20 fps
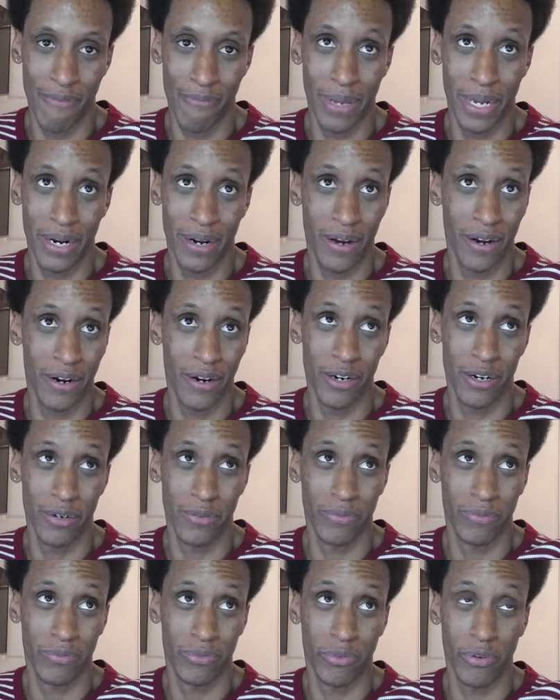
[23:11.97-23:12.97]
under
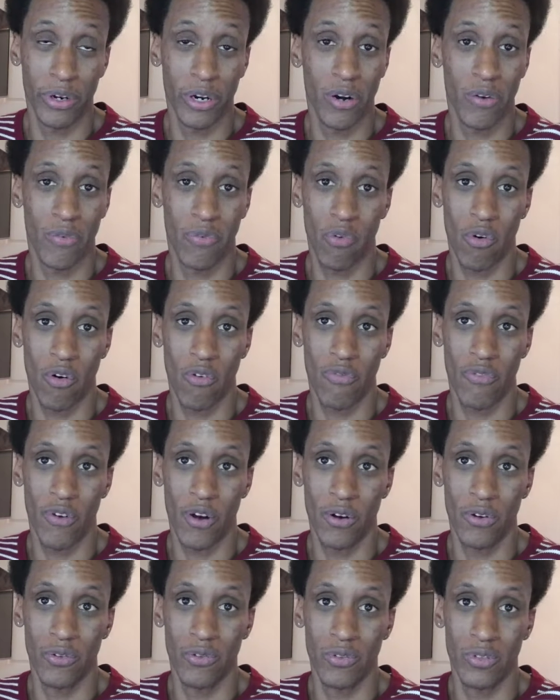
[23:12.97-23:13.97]
3 or 4
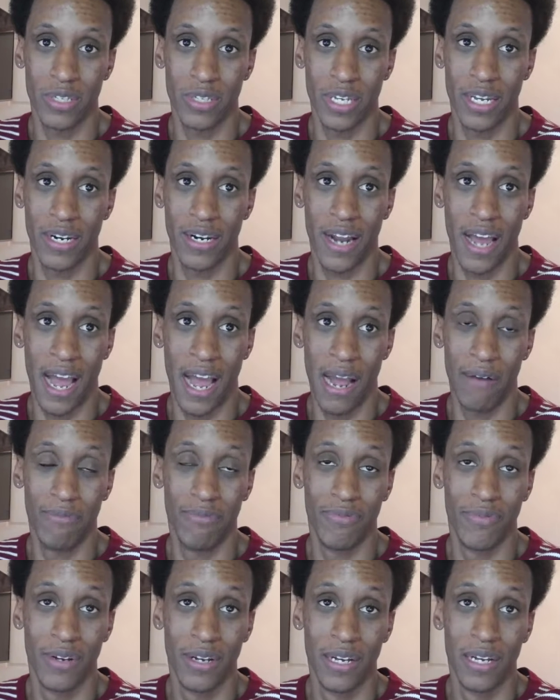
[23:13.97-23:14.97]
phones and I've
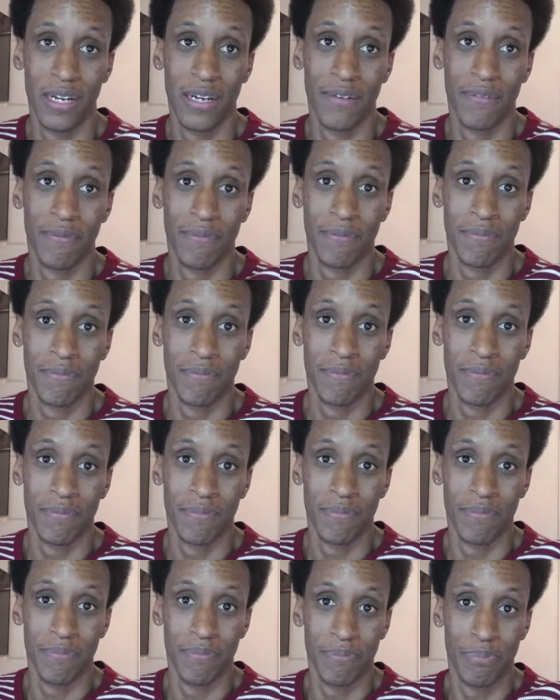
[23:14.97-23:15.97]

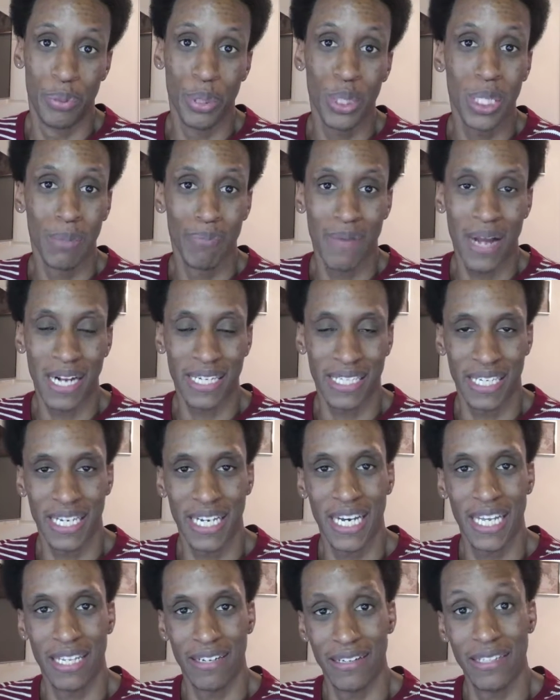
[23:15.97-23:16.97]
put them back
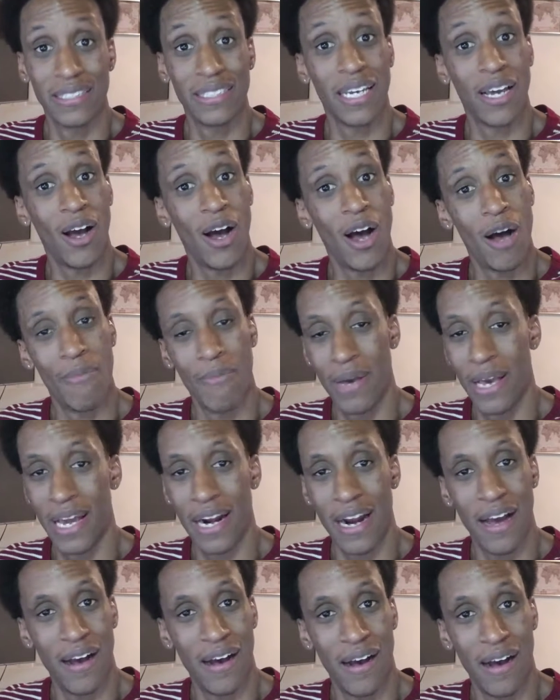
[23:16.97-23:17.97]
together and said, "Oh man,
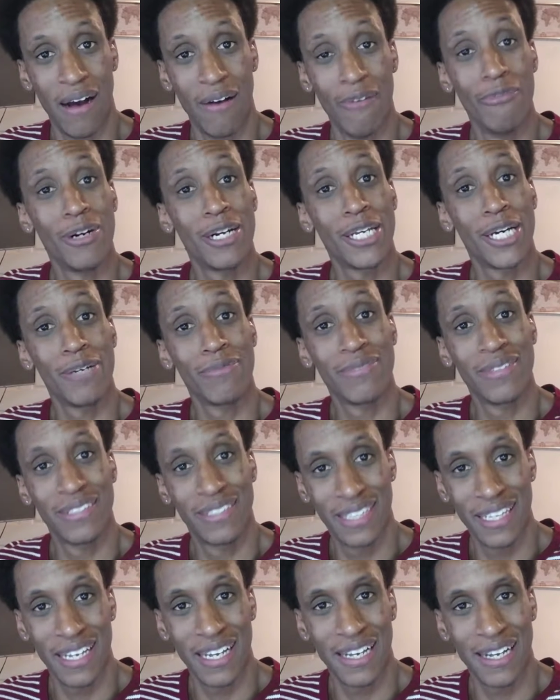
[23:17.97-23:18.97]
I really hope this
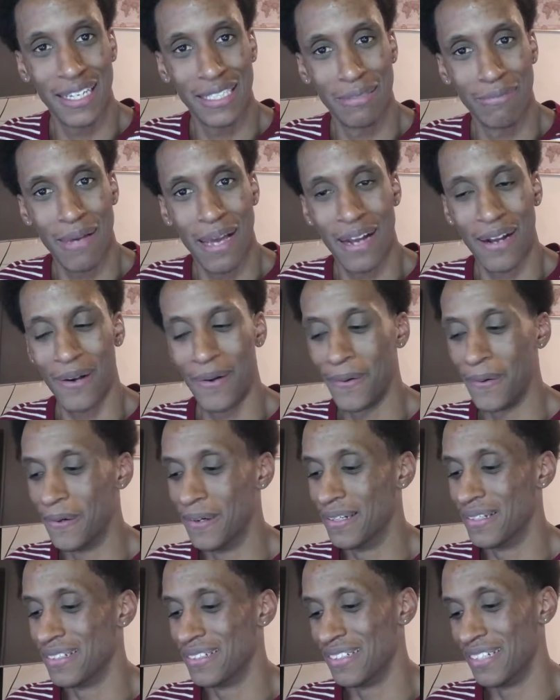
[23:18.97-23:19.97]
thing cuts back on,"
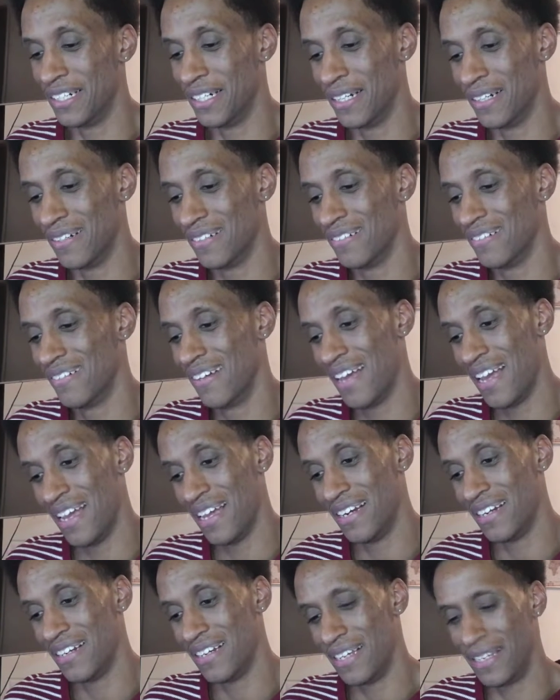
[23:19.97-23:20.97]

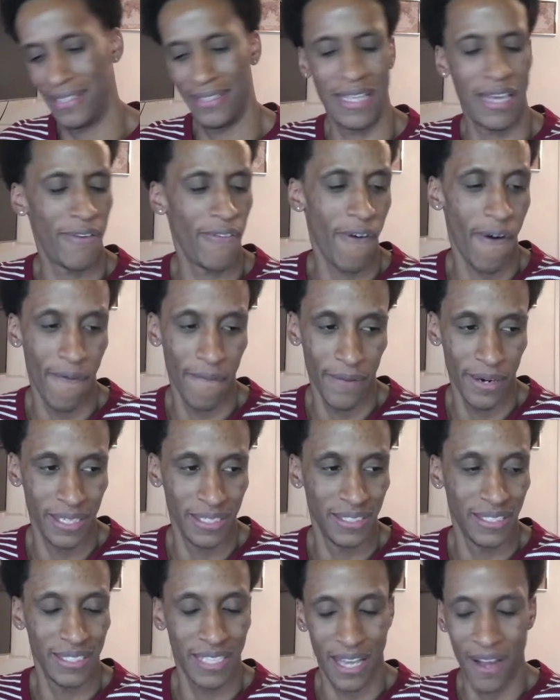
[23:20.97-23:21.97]
and they always
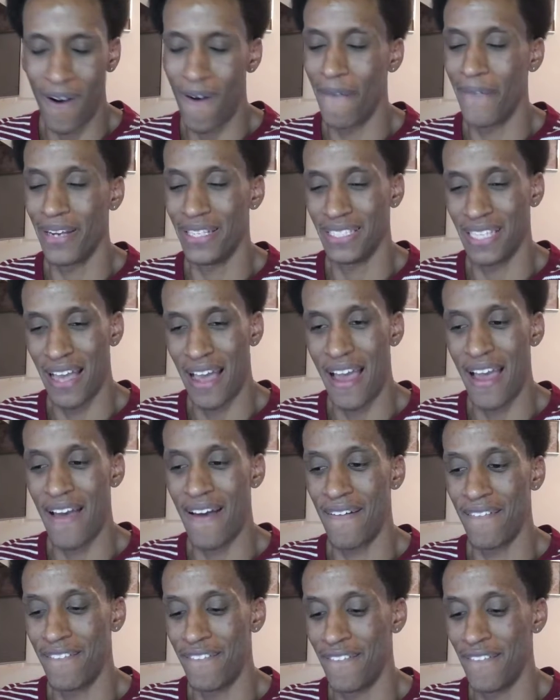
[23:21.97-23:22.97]

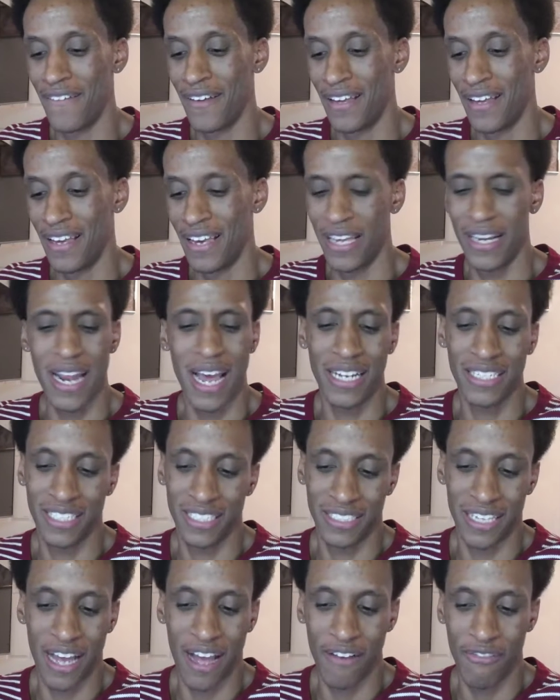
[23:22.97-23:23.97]
have, and not just
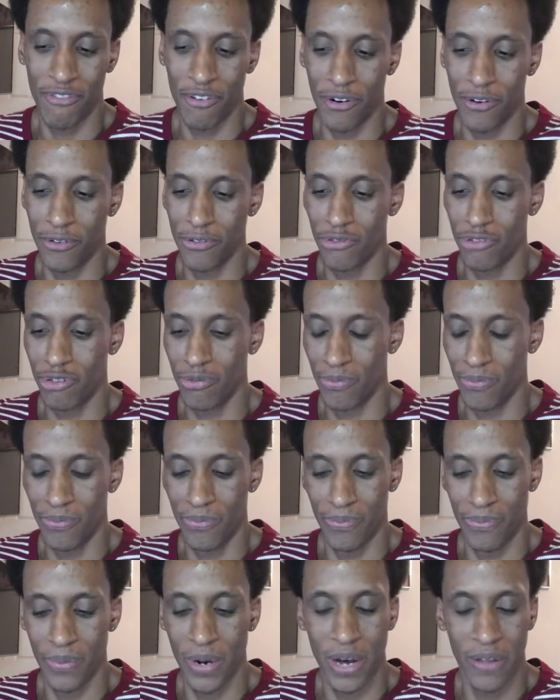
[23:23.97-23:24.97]
iPhones,
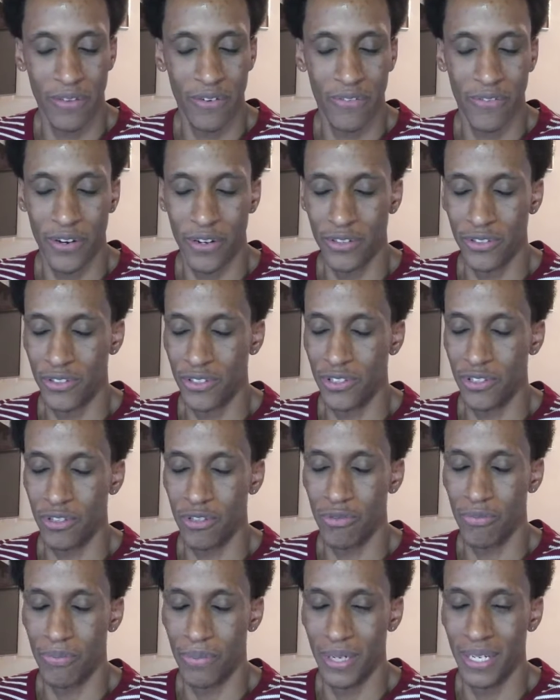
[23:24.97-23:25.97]
other phones too,
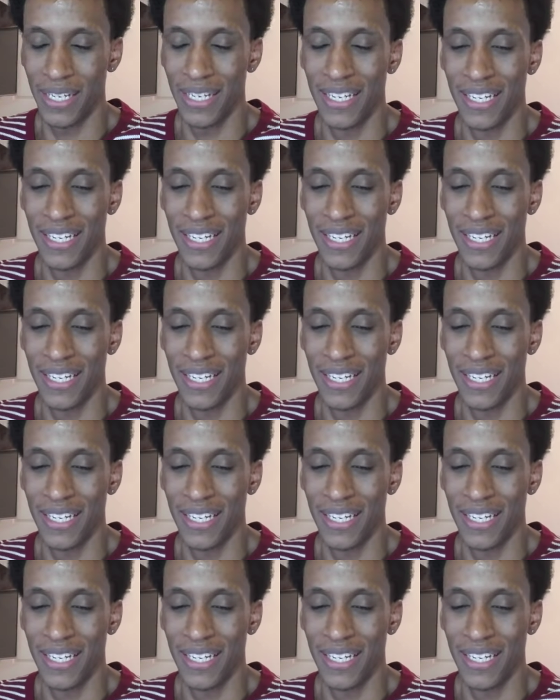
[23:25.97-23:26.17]
but